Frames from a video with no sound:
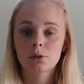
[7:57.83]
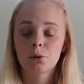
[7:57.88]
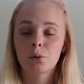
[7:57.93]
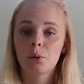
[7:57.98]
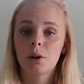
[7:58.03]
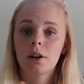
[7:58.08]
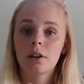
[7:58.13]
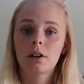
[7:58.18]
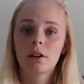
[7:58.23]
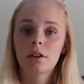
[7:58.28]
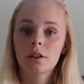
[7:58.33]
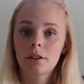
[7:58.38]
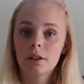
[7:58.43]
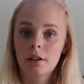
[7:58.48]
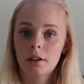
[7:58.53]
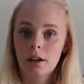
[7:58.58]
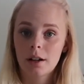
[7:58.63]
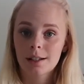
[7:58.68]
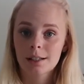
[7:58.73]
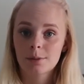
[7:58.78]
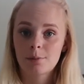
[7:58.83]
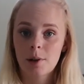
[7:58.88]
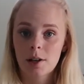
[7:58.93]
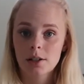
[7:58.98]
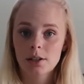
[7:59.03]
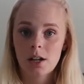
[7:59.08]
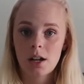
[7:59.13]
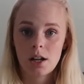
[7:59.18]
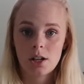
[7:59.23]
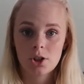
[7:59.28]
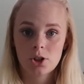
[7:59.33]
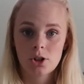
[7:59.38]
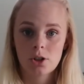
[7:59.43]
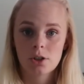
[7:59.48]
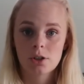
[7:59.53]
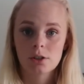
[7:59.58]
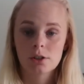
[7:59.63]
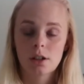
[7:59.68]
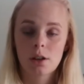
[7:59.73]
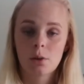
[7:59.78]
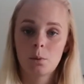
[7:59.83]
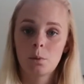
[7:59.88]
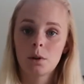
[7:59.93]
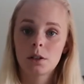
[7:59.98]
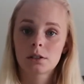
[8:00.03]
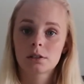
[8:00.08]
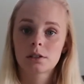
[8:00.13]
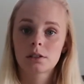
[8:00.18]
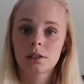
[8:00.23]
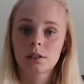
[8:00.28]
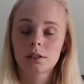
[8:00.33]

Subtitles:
What are their expectations? And what's the